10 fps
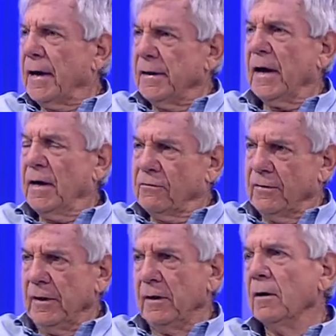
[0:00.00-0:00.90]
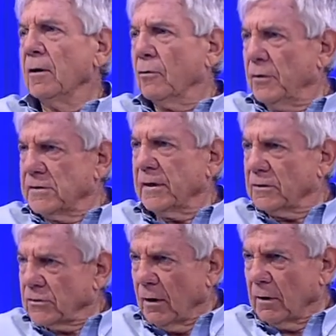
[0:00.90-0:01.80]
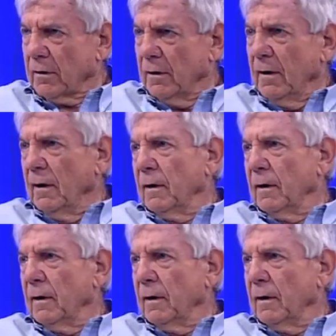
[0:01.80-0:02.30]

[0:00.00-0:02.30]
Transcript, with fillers: ADHD Khoisan child.